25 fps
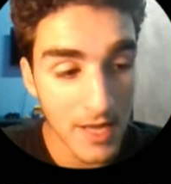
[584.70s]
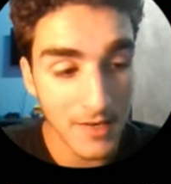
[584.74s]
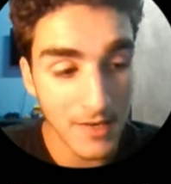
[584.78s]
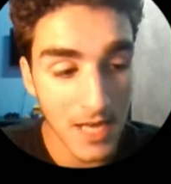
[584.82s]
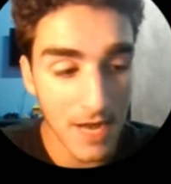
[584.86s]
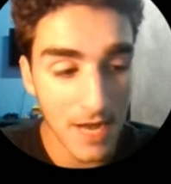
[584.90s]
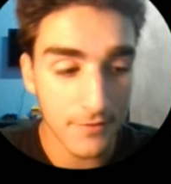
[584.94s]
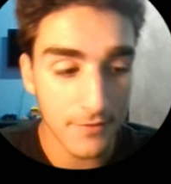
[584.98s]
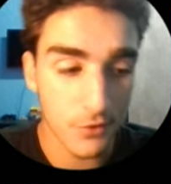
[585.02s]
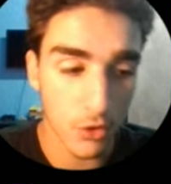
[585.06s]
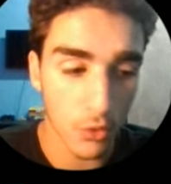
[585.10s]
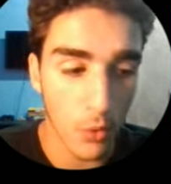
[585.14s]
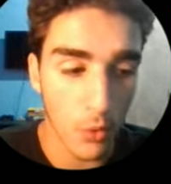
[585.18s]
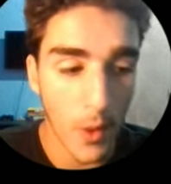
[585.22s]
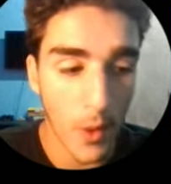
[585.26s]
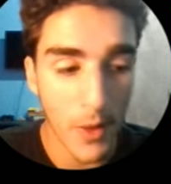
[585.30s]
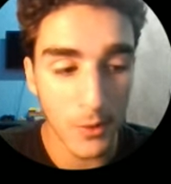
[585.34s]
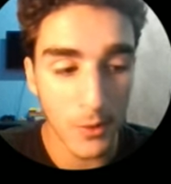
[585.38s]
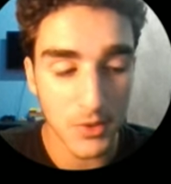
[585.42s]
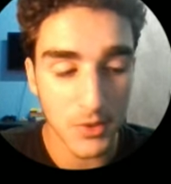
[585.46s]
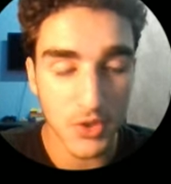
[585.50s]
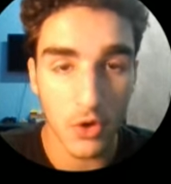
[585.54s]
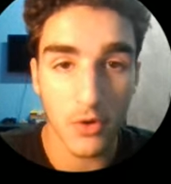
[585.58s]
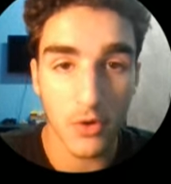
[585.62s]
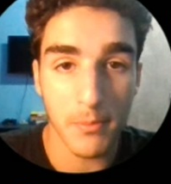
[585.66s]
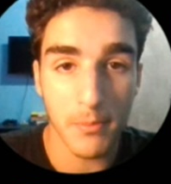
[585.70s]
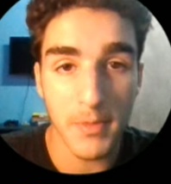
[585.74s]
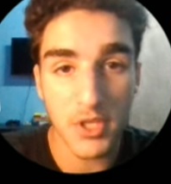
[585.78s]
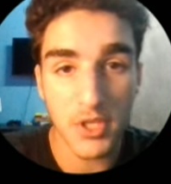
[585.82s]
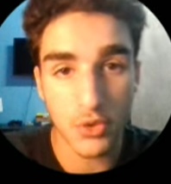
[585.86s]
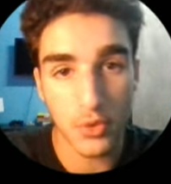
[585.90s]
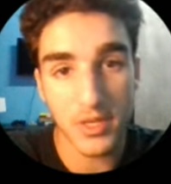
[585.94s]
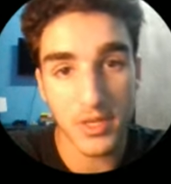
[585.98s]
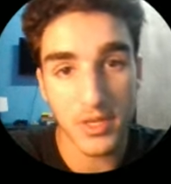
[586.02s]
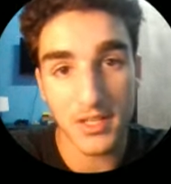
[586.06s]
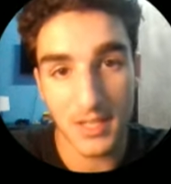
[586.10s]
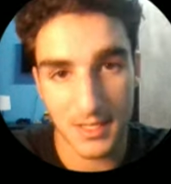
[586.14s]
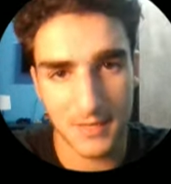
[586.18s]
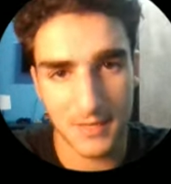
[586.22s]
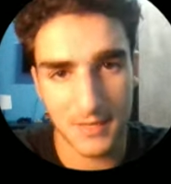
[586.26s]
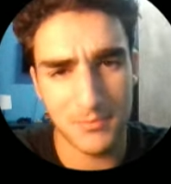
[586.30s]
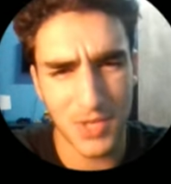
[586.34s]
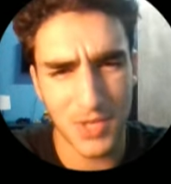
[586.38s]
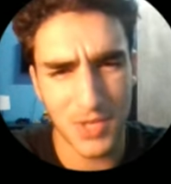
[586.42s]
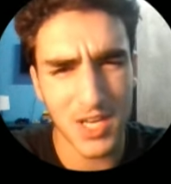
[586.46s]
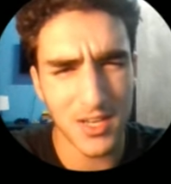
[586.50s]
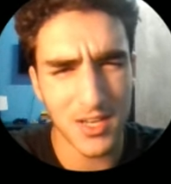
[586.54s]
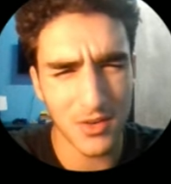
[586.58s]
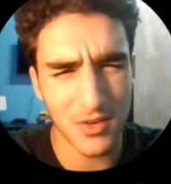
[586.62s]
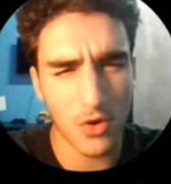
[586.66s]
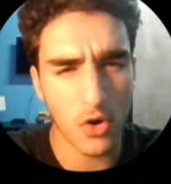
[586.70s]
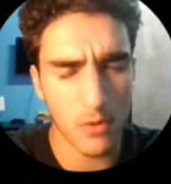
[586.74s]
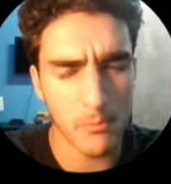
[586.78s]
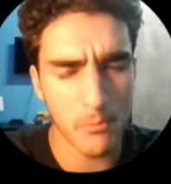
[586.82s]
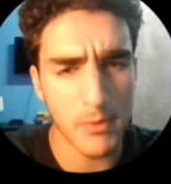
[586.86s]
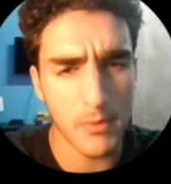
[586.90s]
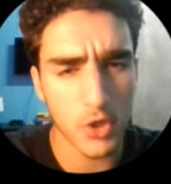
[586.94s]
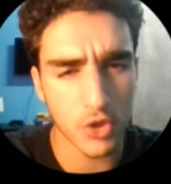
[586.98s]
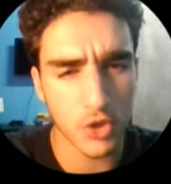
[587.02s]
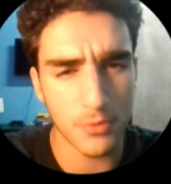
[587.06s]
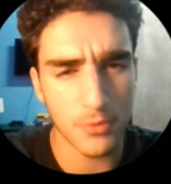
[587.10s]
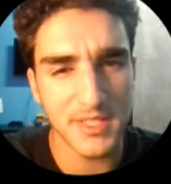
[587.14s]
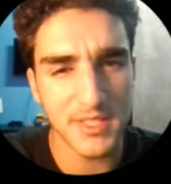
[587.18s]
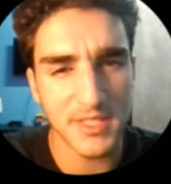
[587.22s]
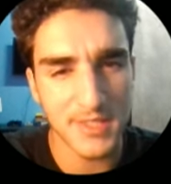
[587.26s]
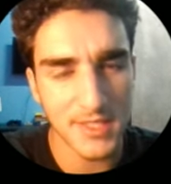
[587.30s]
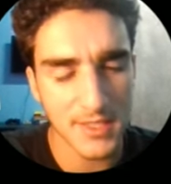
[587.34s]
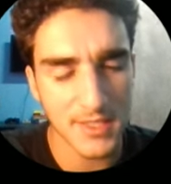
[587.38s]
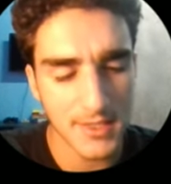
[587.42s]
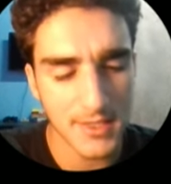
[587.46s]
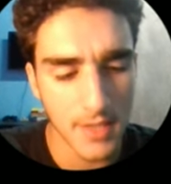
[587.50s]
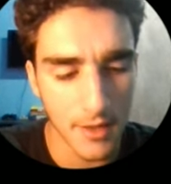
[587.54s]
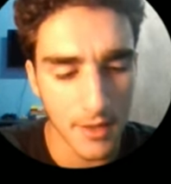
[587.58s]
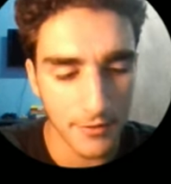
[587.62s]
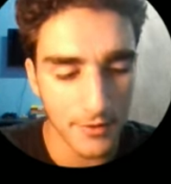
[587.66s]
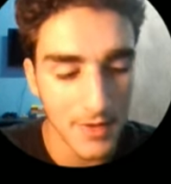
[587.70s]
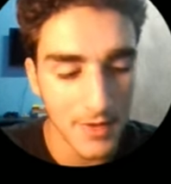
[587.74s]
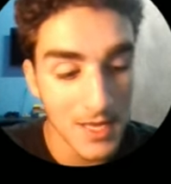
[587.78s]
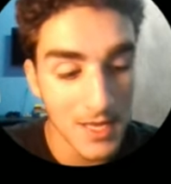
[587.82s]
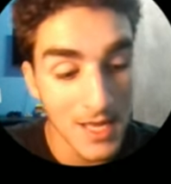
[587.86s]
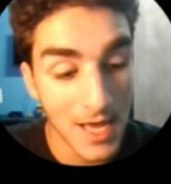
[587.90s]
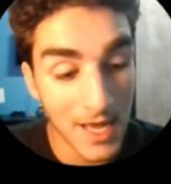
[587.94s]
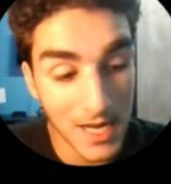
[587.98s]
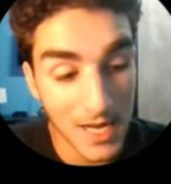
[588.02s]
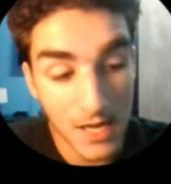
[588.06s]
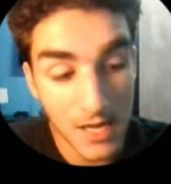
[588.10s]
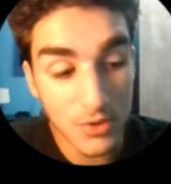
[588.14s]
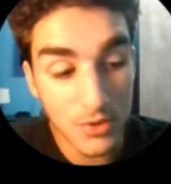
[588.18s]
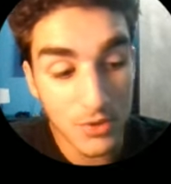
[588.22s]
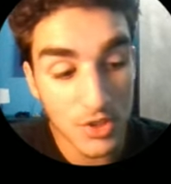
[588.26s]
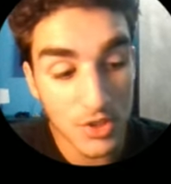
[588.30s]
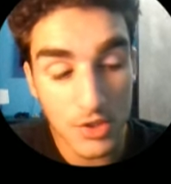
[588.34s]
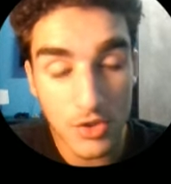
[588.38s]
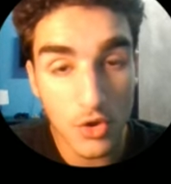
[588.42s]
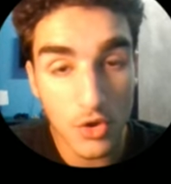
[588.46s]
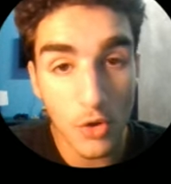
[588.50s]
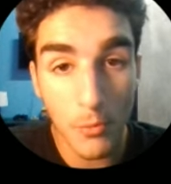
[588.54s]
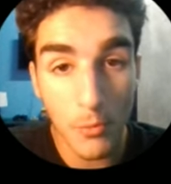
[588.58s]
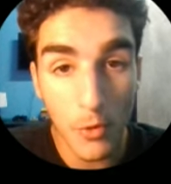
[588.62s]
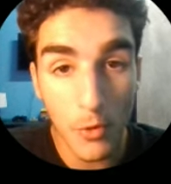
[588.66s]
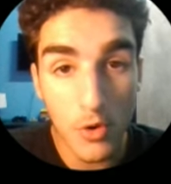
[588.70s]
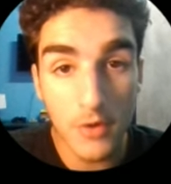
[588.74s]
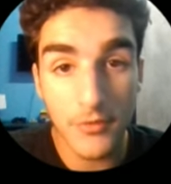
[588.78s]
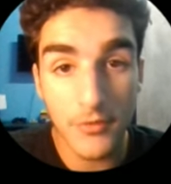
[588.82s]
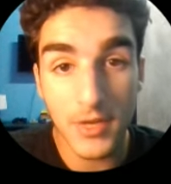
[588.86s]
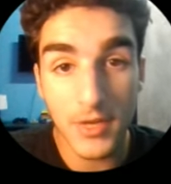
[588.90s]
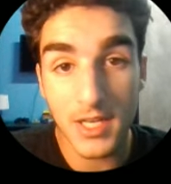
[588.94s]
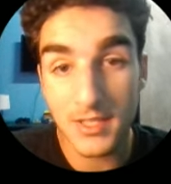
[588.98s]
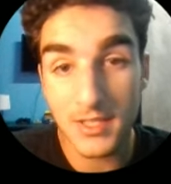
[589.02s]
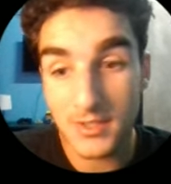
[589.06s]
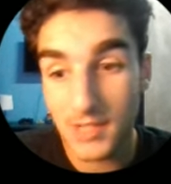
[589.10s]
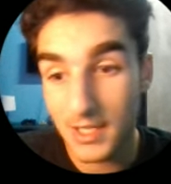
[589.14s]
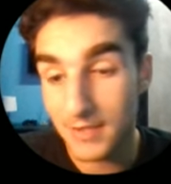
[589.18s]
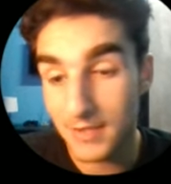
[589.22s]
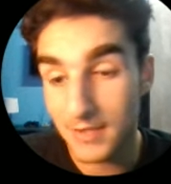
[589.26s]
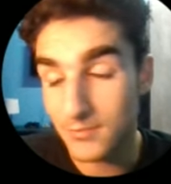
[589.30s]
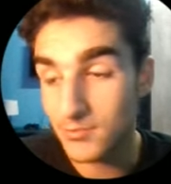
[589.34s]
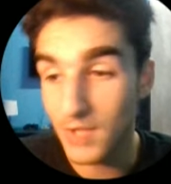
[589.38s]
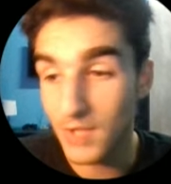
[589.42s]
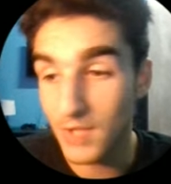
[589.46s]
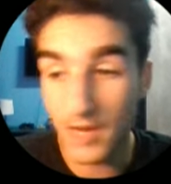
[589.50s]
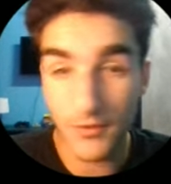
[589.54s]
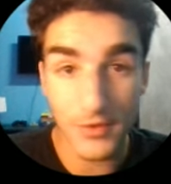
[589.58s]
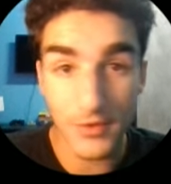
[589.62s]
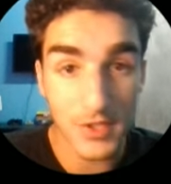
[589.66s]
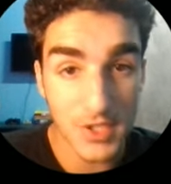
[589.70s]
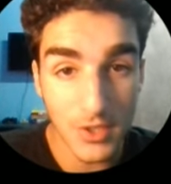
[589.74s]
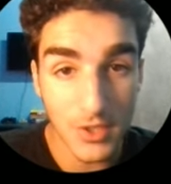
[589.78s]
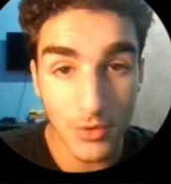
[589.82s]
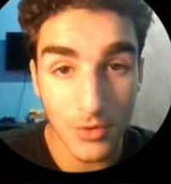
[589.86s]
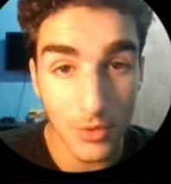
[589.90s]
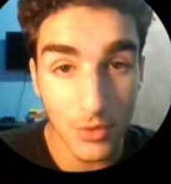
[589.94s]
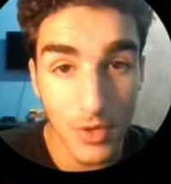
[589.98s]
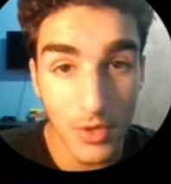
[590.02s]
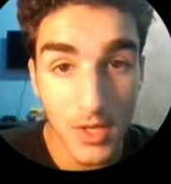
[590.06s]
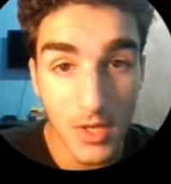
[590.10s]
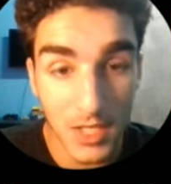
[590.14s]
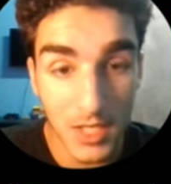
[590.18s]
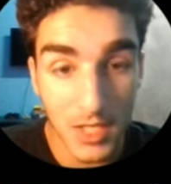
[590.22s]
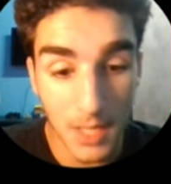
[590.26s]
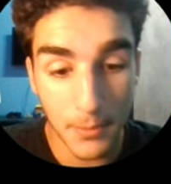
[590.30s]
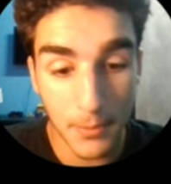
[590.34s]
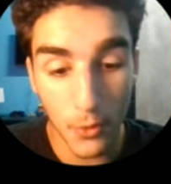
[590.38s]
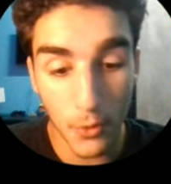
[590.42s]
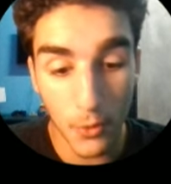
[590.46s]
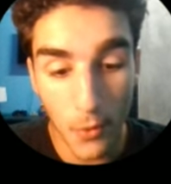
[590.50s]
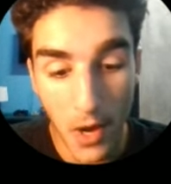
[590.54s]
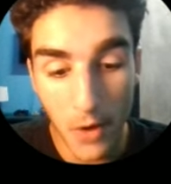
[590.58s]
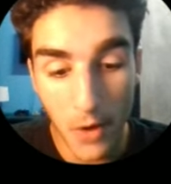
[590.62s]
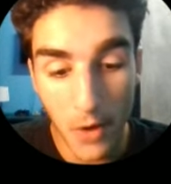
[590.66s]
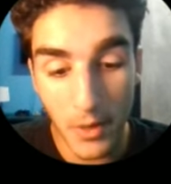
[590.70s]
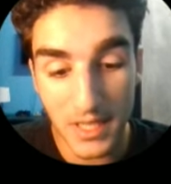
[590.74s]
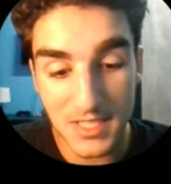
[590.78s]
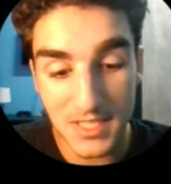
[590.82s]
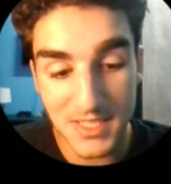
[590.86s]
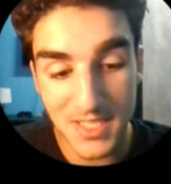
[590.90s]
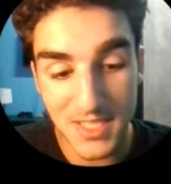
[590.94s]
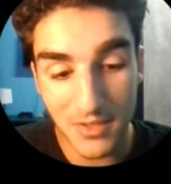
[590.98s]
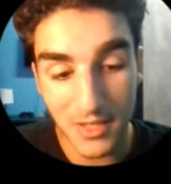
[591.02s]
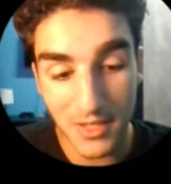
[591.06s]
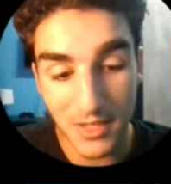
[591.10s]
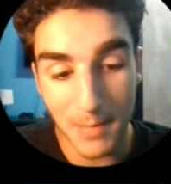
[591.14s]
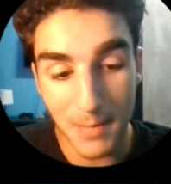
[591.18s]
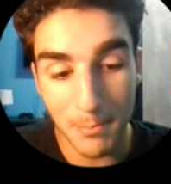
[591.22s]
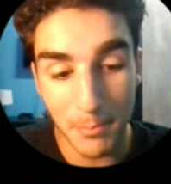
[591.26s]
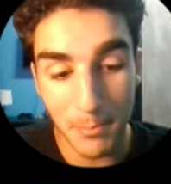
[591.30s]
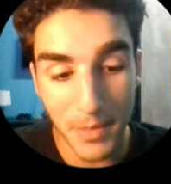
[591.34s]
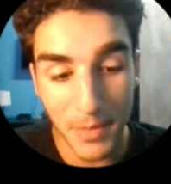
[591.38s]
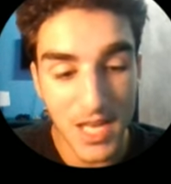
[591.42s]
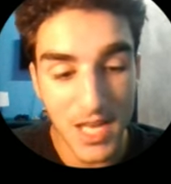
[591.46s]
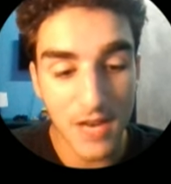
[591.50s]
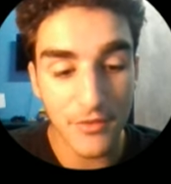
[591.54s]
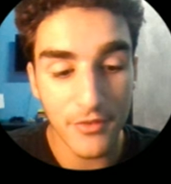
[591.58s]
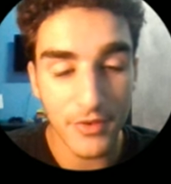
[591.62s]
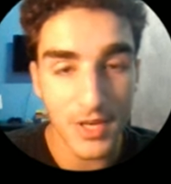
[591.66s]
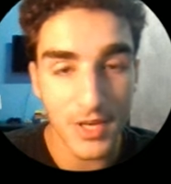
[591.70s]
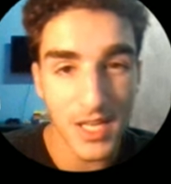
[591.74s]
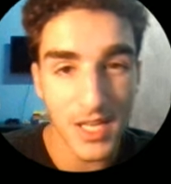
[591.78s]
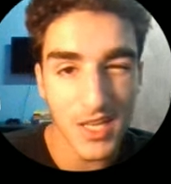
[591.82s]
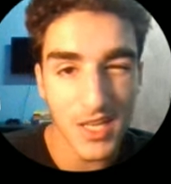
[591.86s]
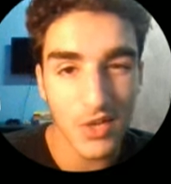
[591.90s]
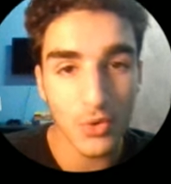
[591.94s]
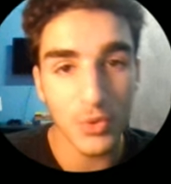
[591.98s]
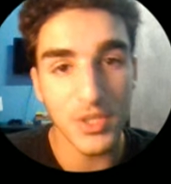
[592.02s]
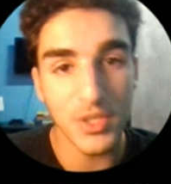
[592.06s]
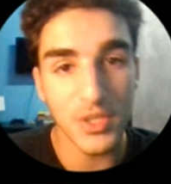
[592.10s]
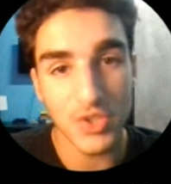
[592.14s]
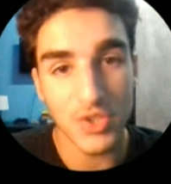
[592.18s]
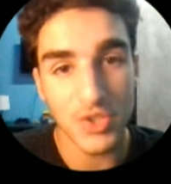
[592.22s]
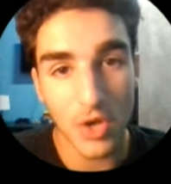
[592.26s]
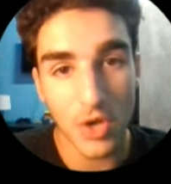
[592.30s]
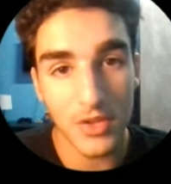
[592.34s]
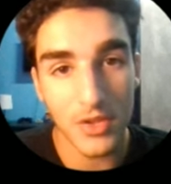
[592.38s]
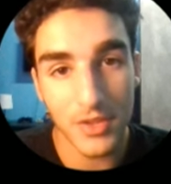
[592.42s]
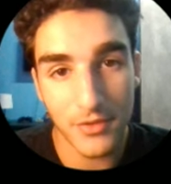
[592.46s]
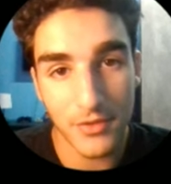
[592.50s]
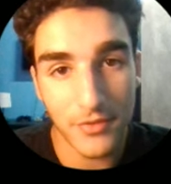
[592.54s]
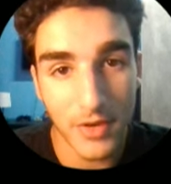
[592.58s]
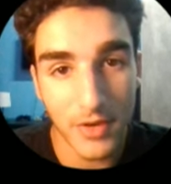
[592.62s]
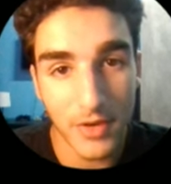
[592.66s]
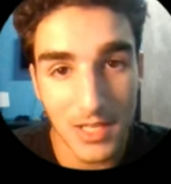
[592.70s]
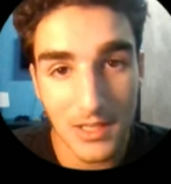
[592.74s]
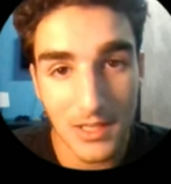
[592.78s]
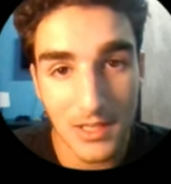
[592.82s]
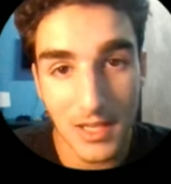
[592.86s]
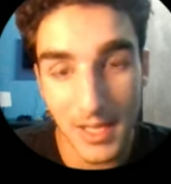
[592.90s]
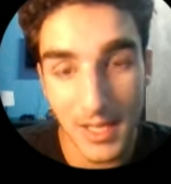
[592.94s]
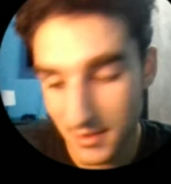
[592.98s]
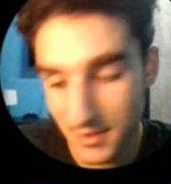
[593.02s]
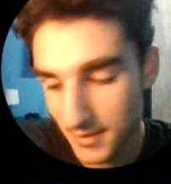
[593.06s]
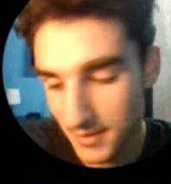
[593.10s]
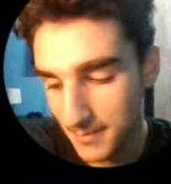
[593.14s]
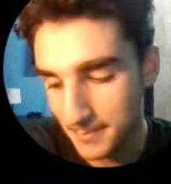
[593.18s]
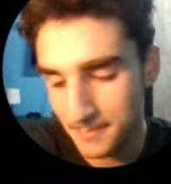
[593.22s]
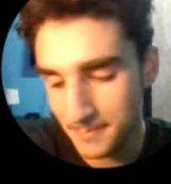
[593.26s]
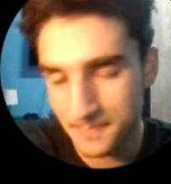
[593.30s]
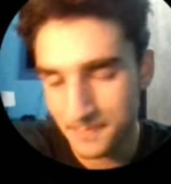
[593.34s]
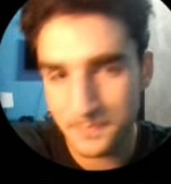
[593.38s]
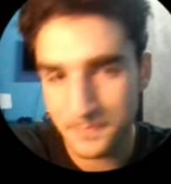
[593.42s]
And after a while, I started measuring, like getting arm measurements and stuff. And I was just so motivated. Like every single couple of while, I'd see like a bit of an increase on the fucking like